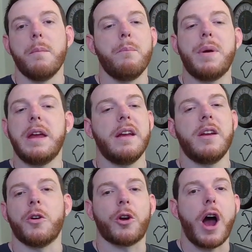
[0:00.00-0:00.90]
be
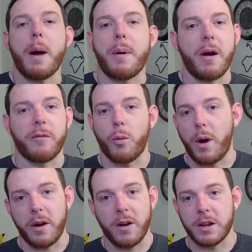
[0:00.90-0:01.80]
your cop out for why
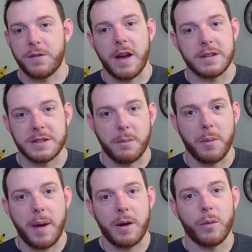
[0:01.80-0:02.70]
you're not as fast as some of the
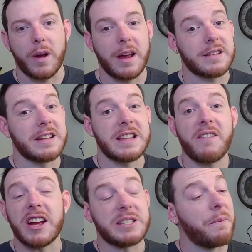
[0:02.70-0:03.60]
manual guys, because I've got some